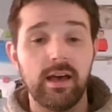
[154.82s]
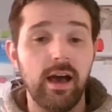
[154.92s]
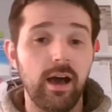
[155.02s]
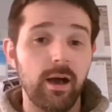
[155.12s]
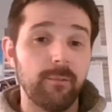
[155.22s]

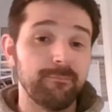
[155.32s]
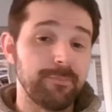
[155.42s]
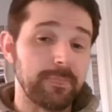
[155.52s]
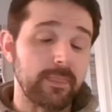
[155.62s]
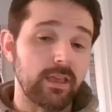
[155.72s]

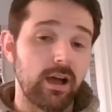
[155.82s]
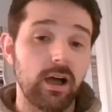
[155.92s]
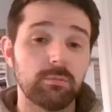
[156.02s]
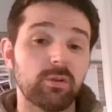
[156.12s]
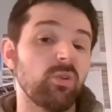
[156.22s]

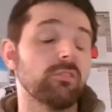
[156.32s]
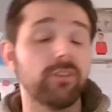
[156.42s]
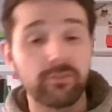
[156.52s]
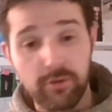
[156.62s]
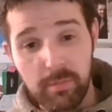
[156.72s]
I'd been
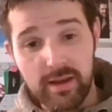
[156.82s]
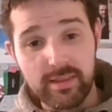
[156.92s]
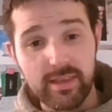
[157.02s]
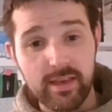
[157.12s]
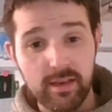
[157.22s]
qualified for about a
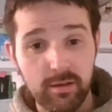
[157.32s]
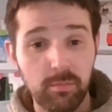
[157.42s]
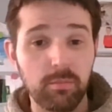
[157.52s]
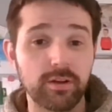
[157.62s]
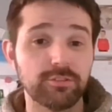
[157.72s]
year.
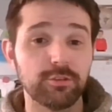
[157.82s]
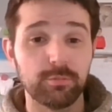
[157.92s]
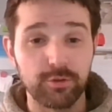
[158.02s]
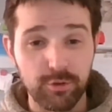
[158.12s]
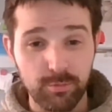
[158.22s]
My
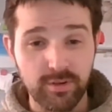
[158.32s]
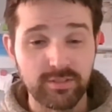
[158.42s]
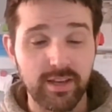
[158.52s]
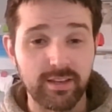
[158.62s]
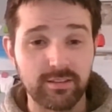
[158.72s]
supernumerary
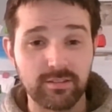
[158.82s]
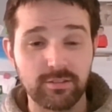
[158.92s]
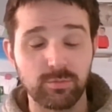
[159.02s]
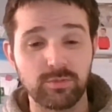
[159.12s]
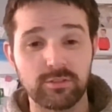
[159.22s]

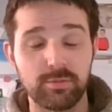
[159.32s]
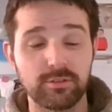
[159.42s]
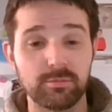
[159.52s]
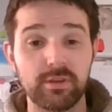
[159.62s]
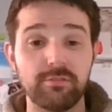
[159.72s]
status was
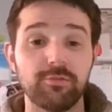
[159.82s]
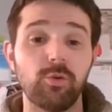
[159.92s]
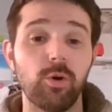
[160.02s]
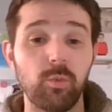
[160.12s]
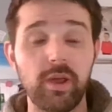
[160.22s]
supposed to be
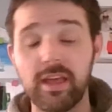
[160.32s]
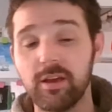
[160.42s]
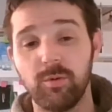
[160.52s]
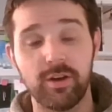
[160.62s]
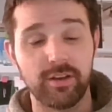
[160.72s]
for a
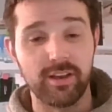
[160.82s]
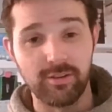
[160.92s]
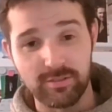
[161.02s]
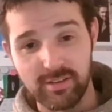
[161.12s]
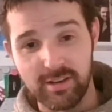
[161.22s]
week working
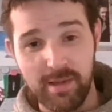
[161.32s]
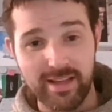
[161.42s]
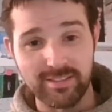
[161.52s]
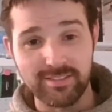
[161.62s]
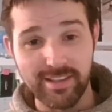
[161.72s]
alongside a
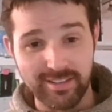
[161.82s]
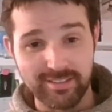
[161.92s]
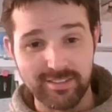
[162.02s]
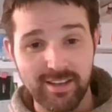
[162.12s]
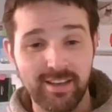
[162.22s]
band
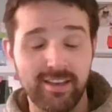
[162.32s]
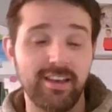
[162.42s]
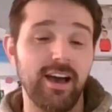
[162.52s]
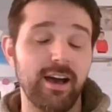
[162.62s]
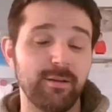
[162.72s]
6
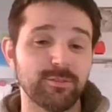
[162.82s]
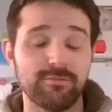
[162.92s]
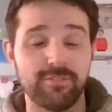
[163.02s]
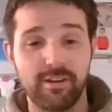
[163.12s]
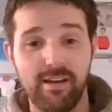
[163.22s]
to
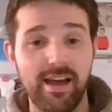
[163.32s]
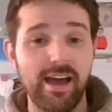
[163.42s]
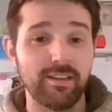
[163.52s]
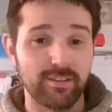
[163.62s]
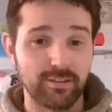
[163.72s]
figure out
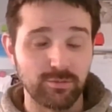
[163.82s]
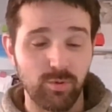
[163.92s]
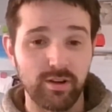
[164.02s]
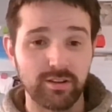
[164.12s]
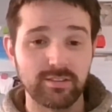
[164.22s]
how things
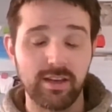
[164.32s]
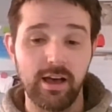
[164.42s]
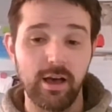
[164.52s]
worked.